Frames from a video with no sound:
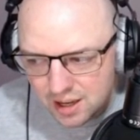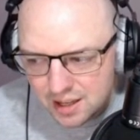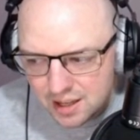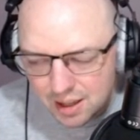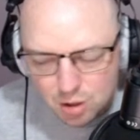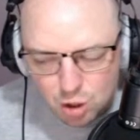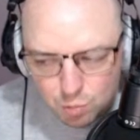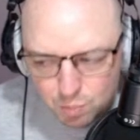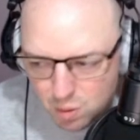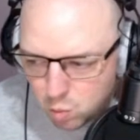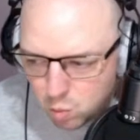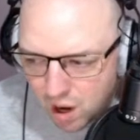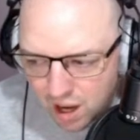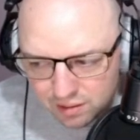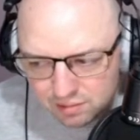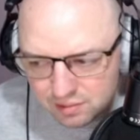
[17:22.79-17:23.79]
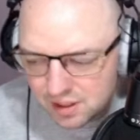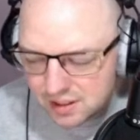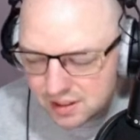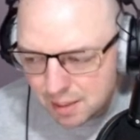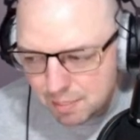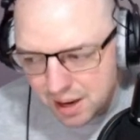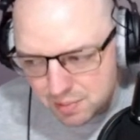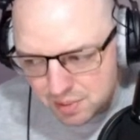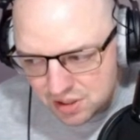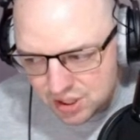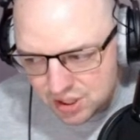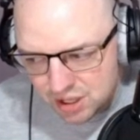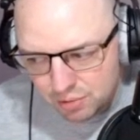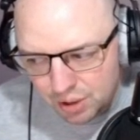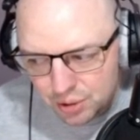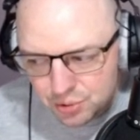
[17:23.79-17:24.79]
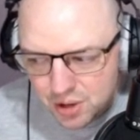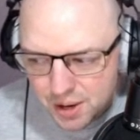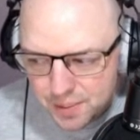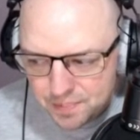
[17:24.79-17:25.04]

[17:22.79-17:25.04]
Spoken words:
There could be one, there may be zero.